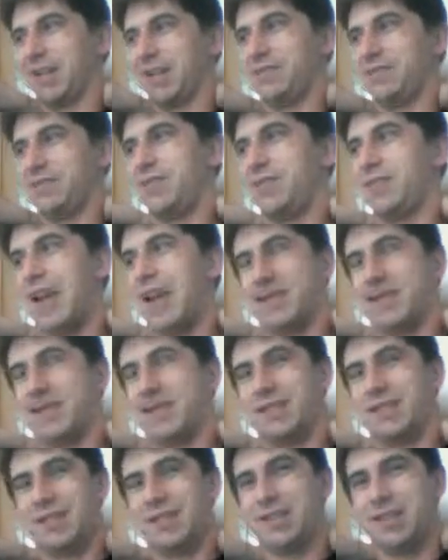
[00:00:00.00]

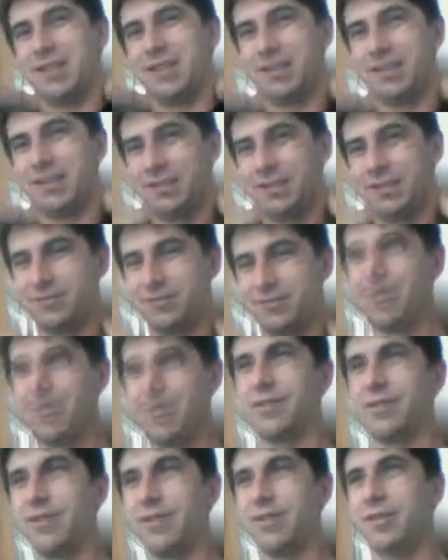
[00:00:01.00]
nasty and knotted later
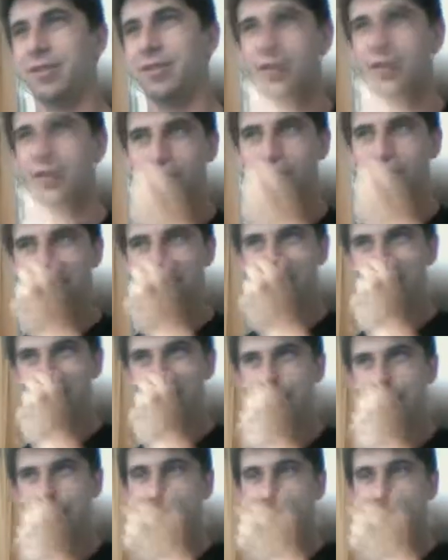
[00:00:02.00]
on.
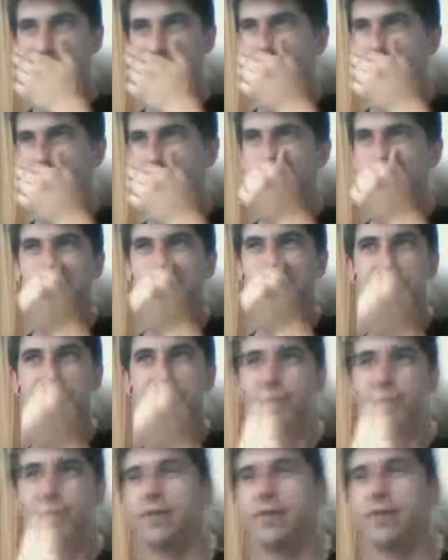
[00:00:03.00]
Okay, so we
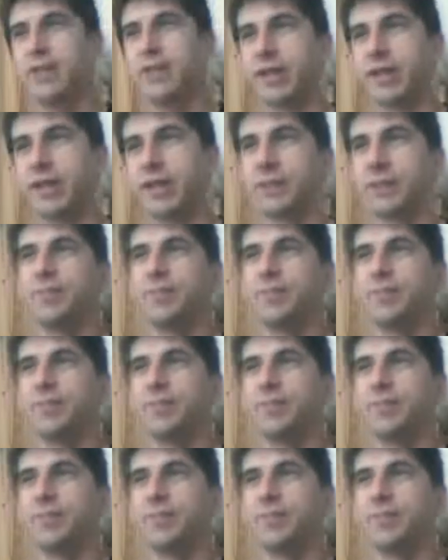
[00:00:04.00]
have a dagger.